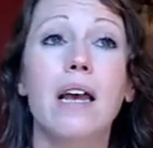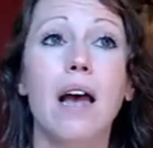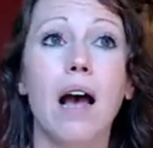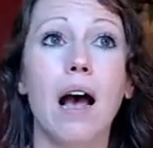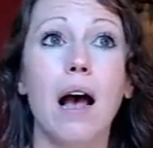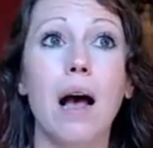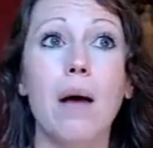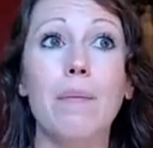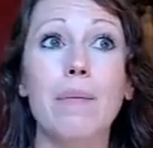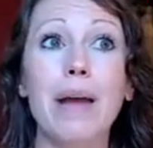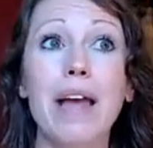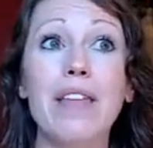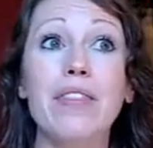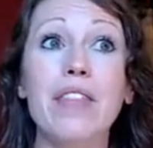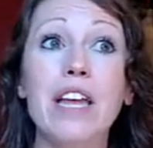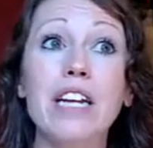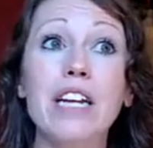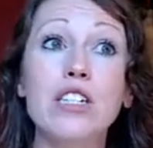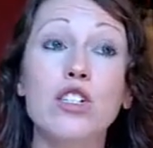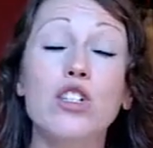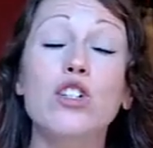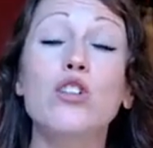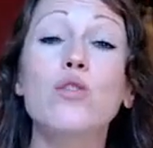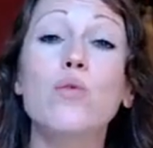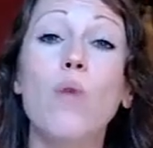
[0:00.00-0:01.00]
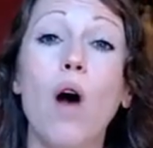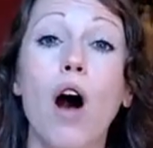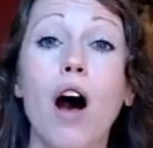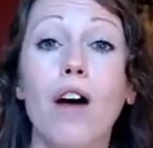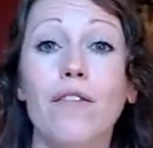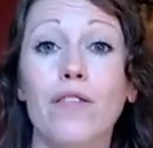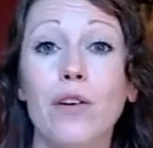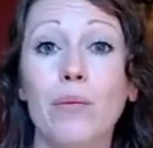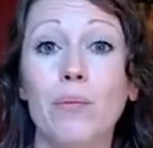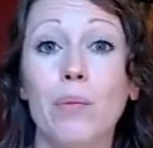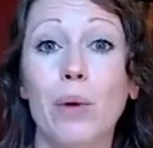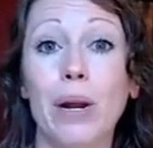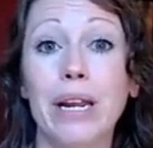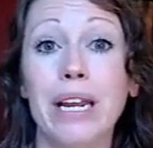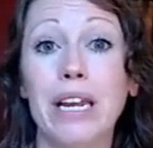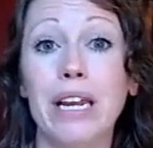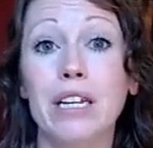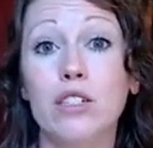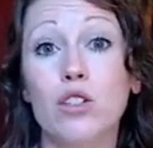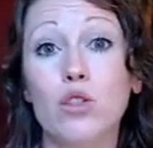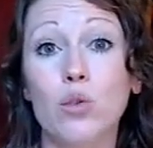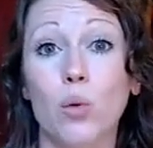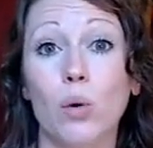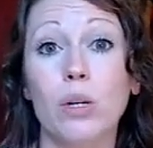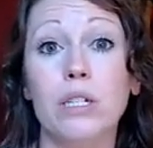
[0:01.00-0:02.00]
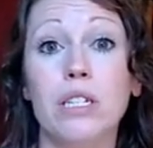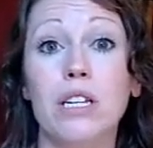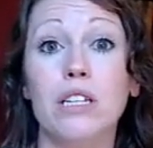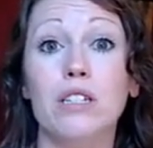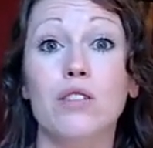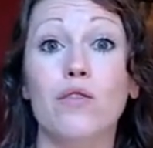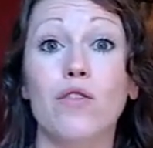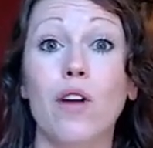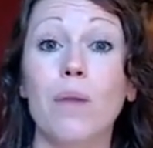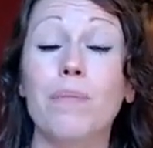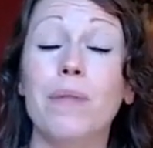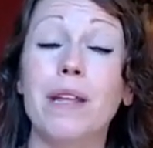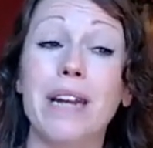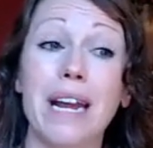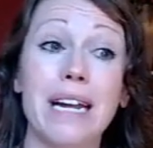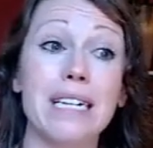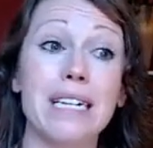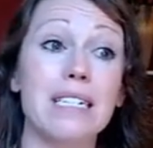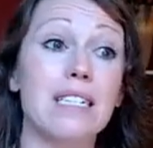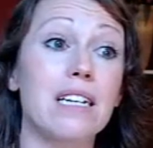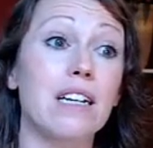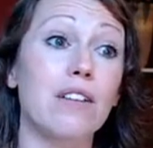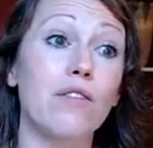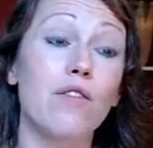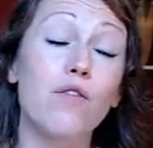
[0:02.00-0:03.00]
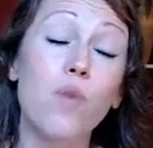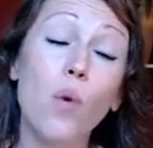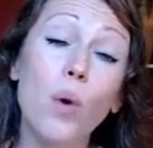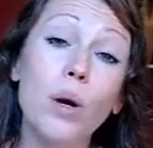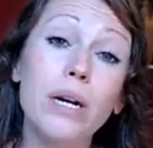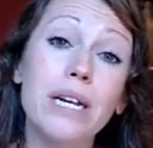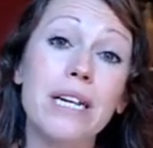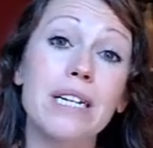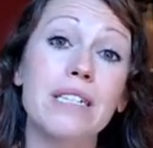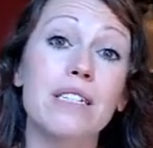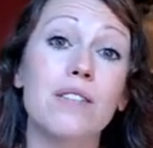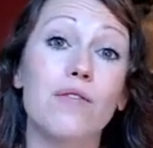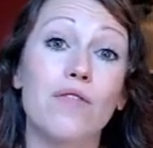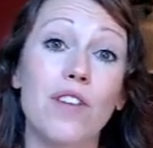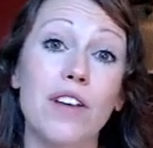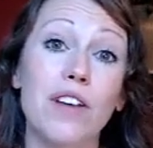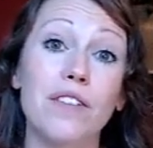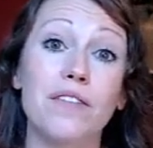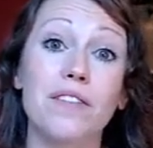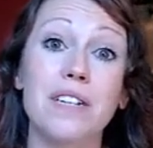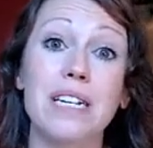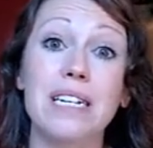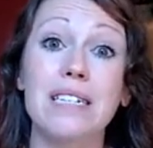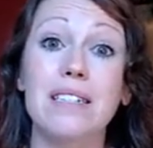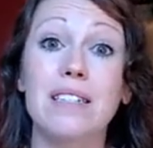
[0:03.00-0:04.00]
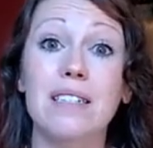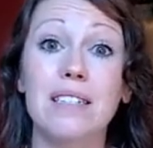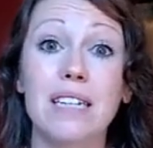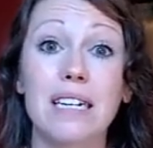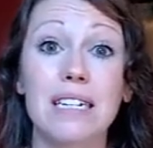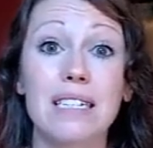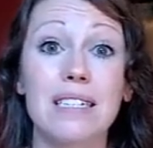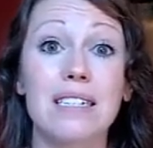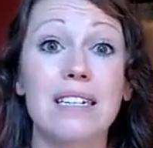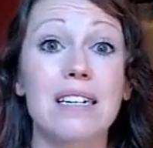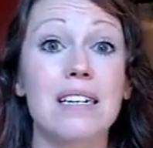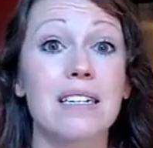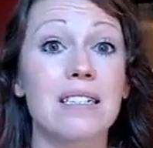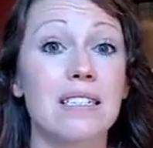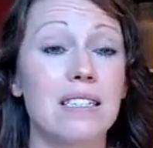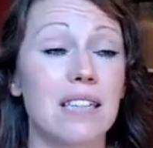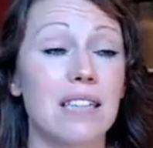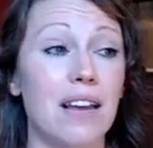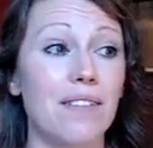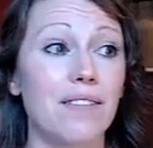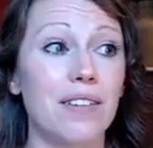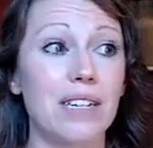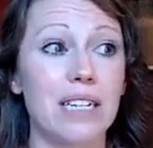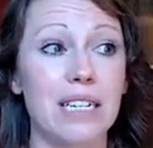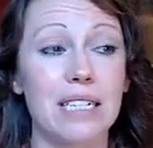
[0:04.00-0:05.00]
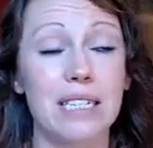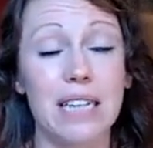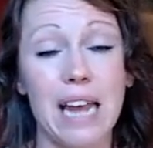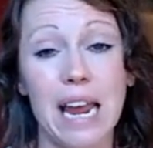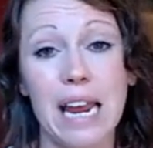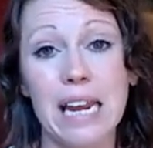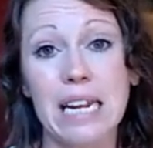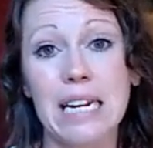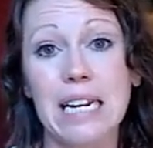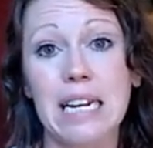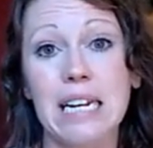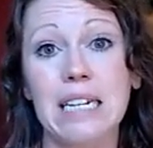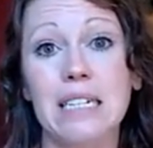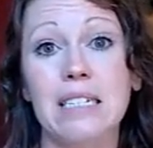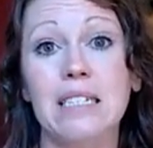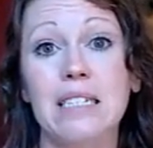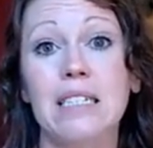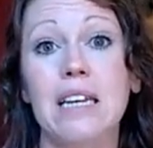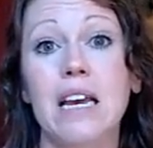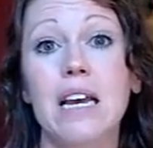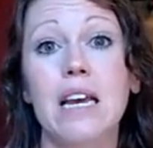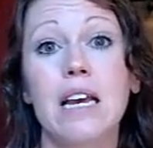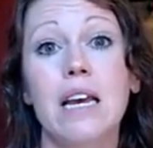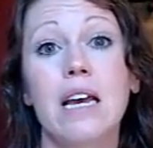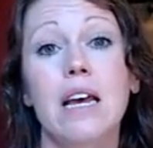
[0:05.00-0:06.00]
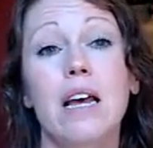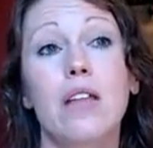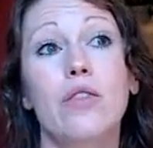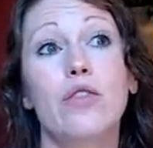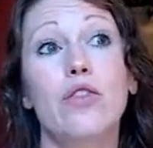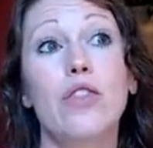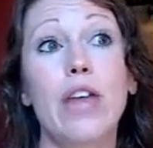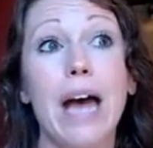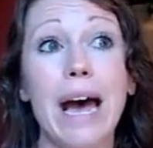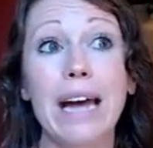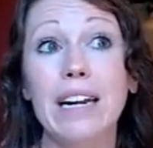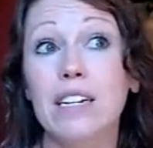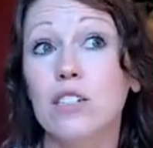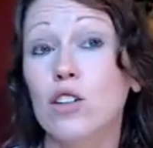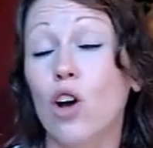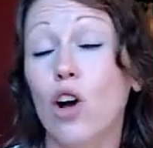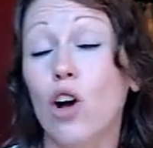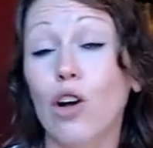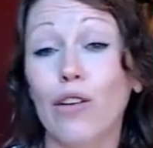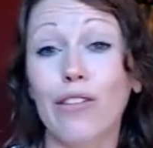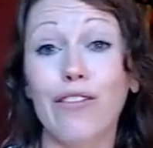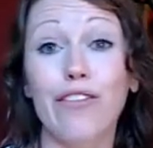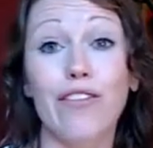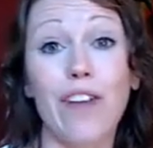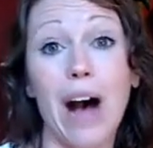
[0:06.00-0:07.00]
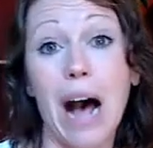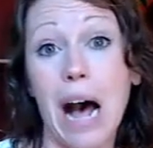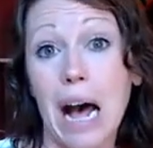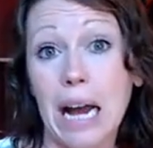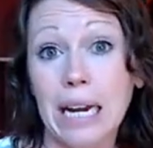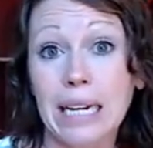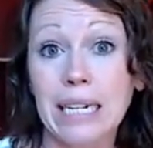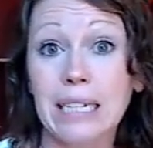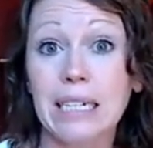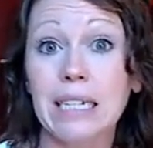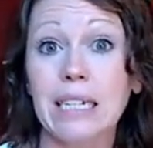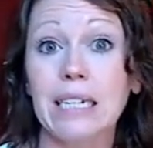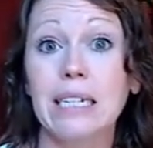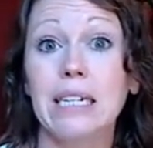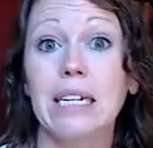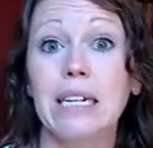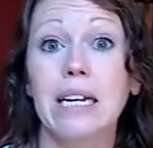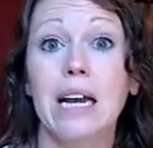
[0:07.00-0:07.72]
and they do often bring in sources from the 1940s, 50s, 60s, 70s, 80s. That is all fine.